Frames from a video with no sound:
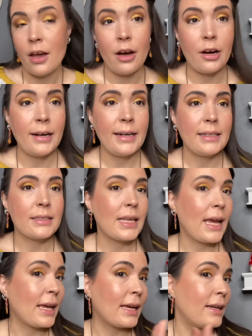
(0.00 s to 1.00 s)
All right,
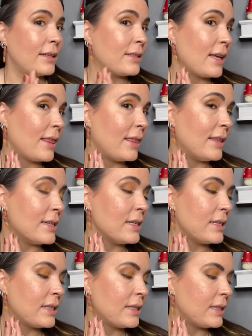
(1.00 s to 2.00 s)
and
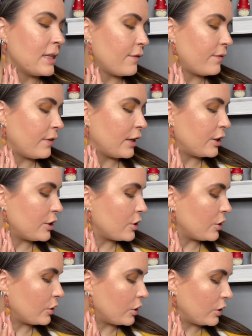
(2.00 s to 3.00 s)
this is the finished
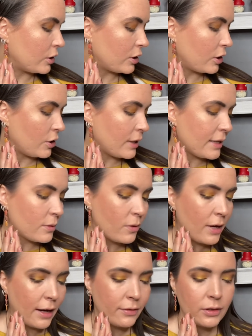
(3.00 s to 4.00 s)
look. You guys will
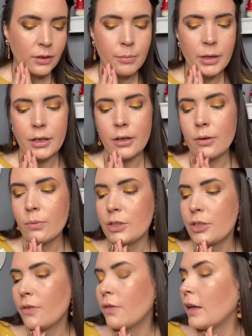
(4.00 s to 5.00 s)
have to let me know what
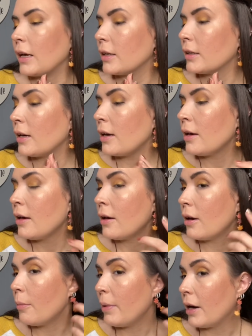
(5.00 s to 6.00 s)
you think
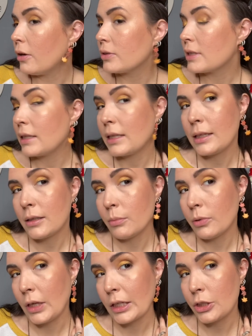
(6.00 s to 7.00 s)
about the
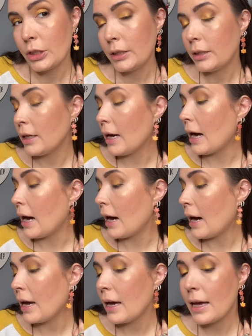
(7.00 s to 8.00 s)
complexion.
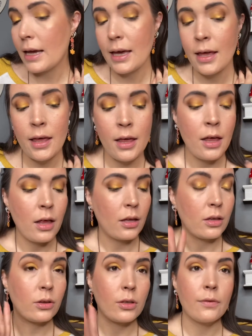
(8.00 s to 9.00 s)
I
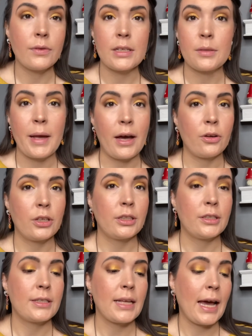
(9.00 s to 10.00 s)
love these
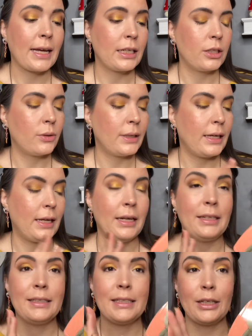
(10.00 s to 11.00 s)
powders. I can go ahead
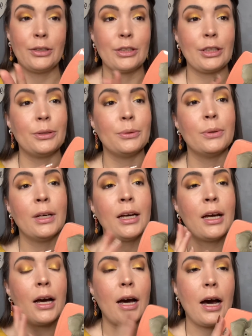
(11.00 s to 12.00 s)
and tell you.
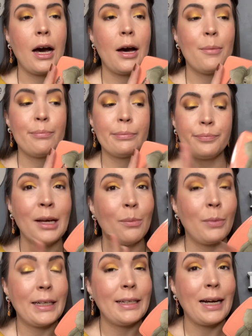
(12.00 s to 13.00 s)
Um,
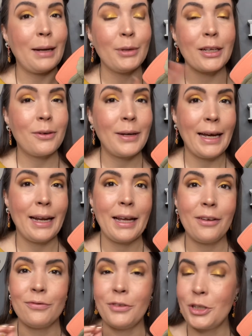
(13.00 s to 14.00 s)
but I'm gonna go ahead
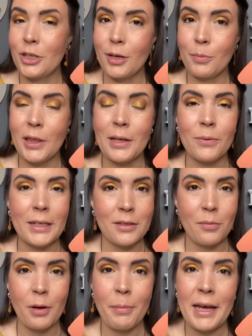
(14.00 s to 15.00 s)
and finish up the rest
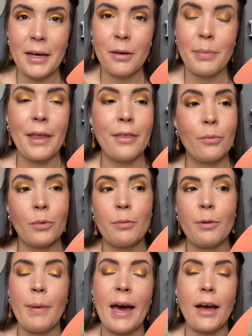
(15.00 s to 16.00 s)
of my makeup and then we'll
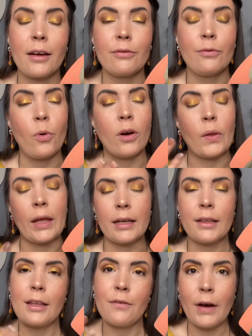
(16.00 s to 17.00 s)
be back for
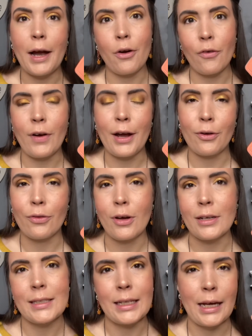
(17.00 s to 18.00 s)
like the final, final
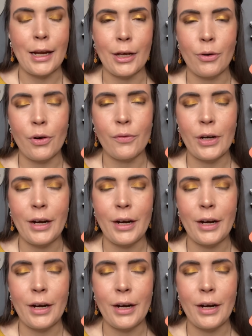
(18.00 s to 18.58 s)
thoughts to kind of go over